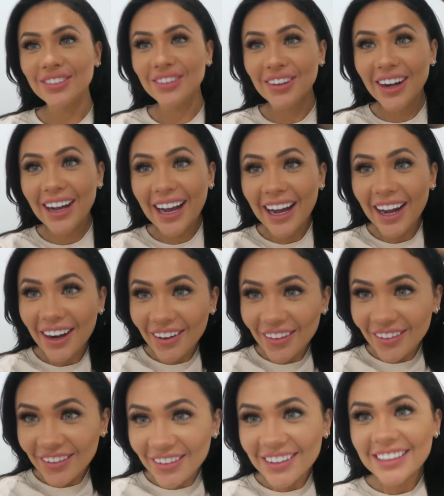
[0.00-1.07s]

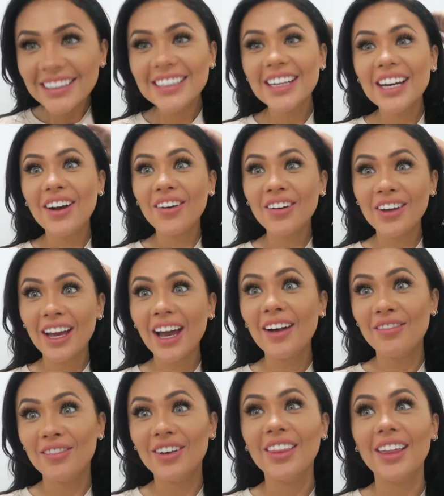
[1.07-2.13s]
Wow. On
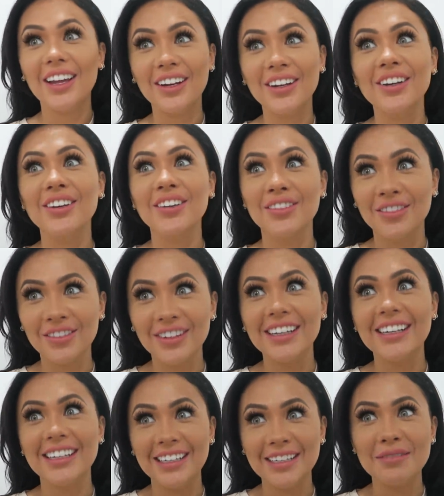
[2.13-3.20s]
camera, they look
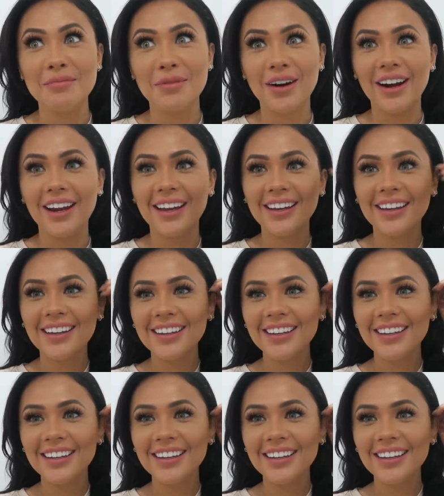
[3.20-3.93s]
really bright.